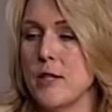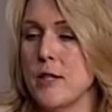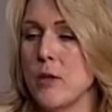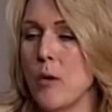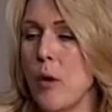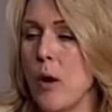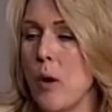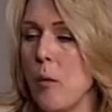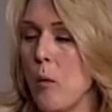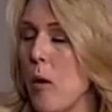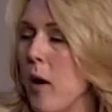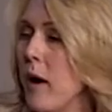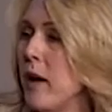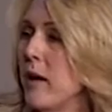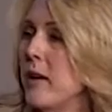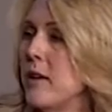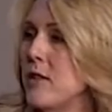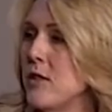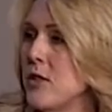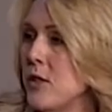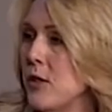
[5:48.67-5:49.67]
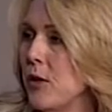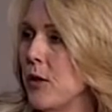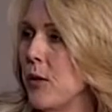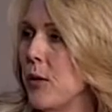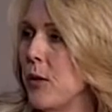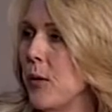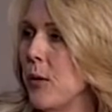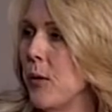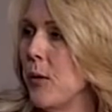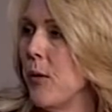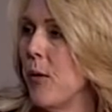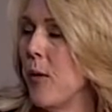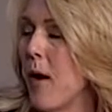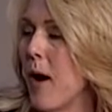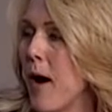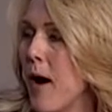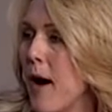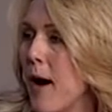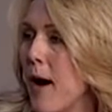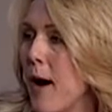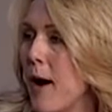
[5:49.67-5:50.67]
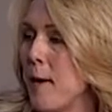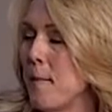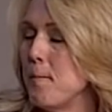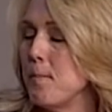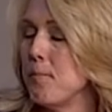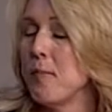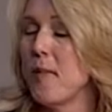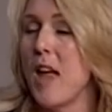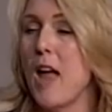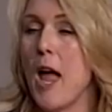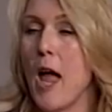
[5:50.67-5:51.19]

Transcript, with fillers: So I wanted to um,